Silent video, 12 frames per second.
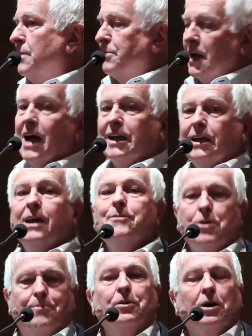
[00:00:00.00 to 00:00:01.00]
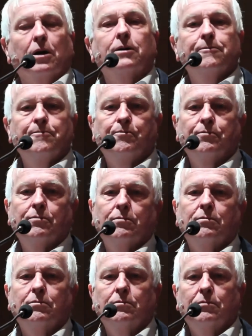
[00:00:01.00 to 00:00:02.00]
But I came up here
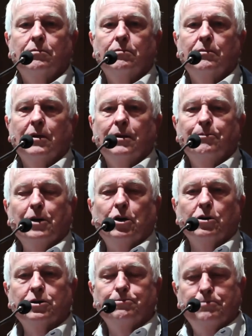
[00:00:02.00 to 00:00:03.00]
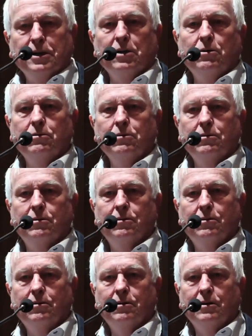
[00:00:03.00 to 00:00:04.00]
because Bill
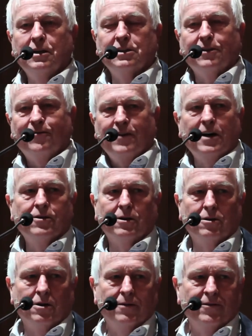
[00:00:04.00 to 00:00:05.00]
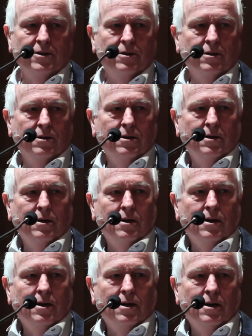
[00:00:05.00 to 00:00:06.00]
is a father-in-law
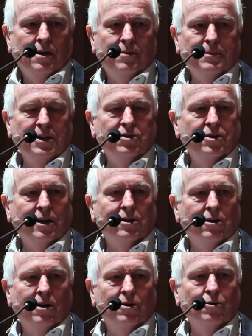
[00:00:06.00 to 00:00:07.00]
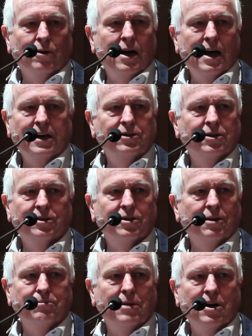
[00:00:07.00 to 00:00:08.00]
of my son-in-law who I just
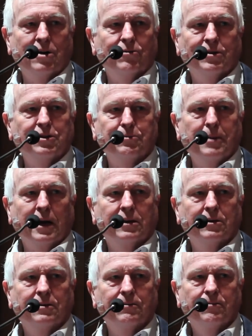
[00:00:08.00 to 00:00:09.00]
admire and respect.